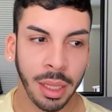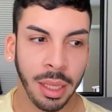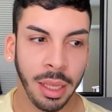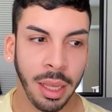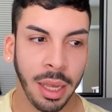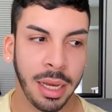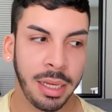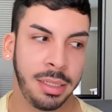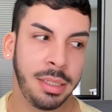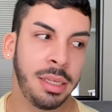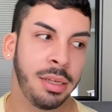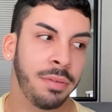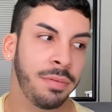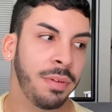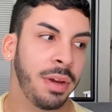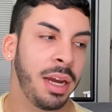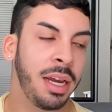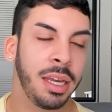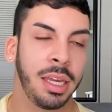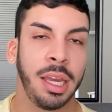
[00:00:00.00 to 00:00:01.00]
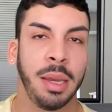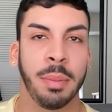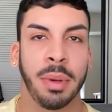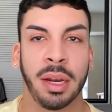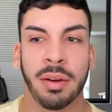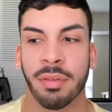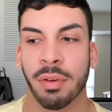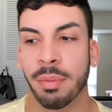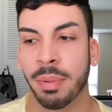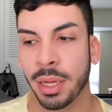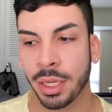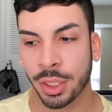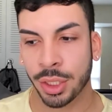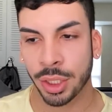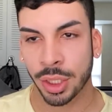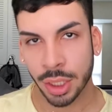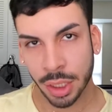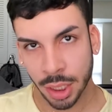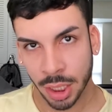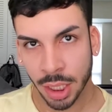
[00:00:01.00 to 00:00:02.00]
as if I came out of a
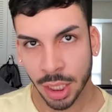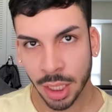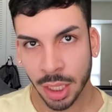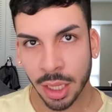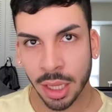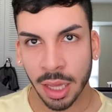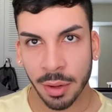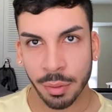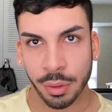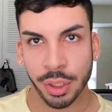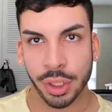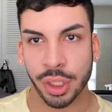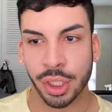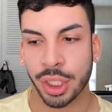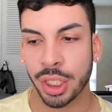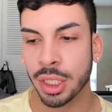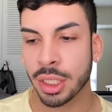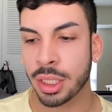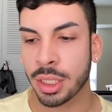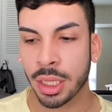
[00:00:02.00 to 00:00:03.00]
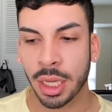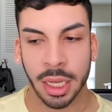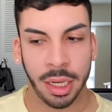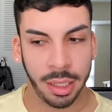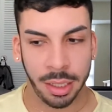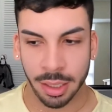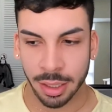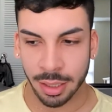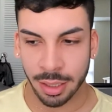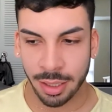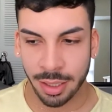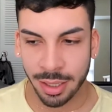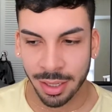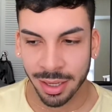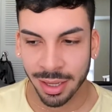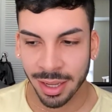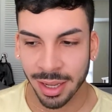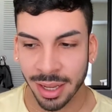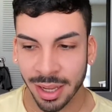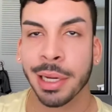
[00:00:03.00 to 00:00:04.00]
picture that was just edited.
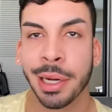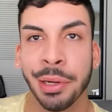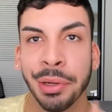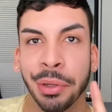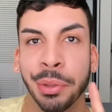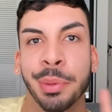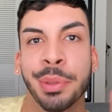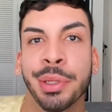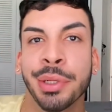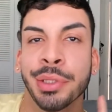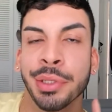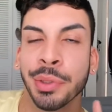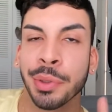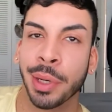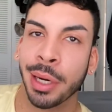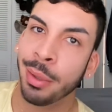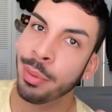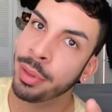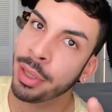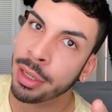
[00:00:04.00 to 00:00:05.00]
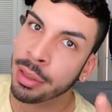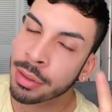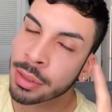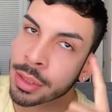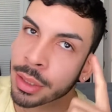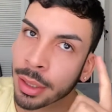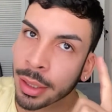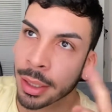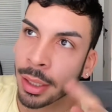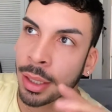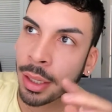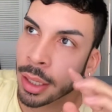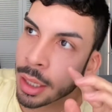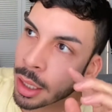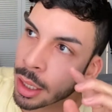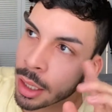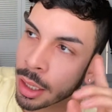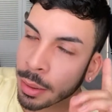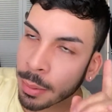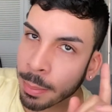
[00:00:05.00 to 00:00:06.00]
I normally do eyebrows,
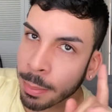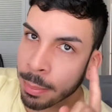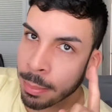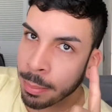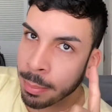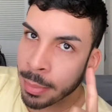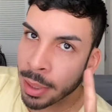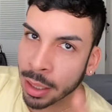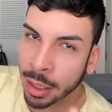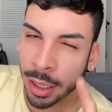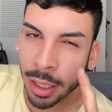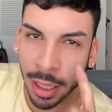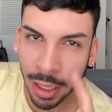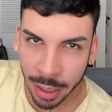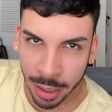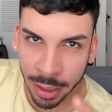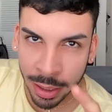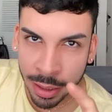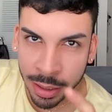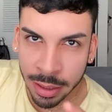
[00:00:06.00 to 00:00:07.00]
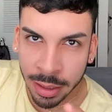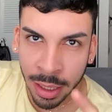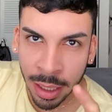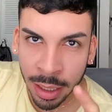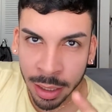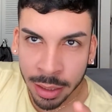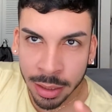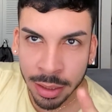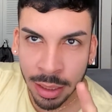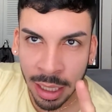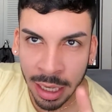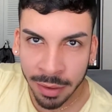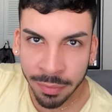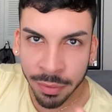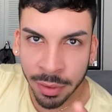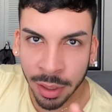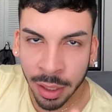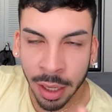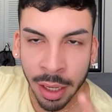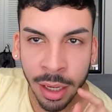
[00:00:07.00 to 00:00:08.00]
my eyes next after
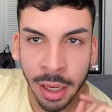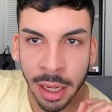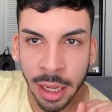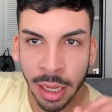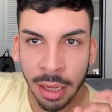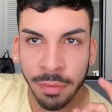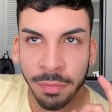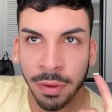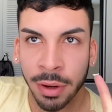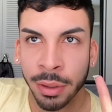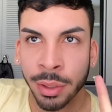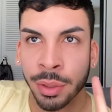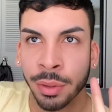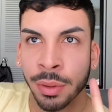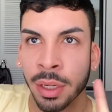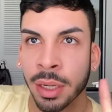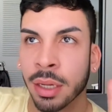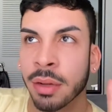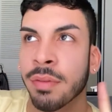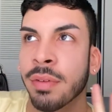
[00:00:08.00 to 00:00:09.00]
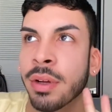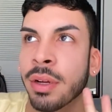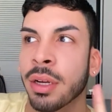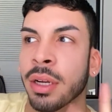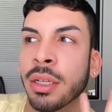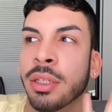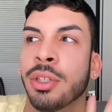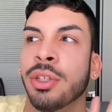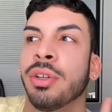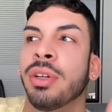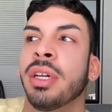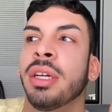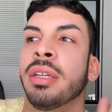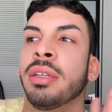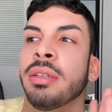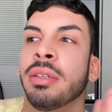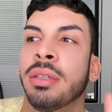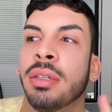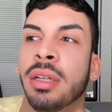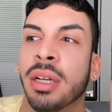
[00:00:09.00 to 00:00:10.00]
that. If I do like a very intricate
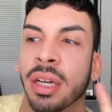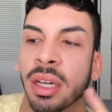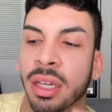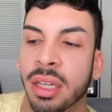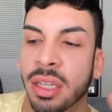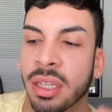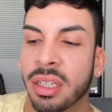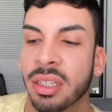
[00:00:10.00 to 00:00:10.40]
like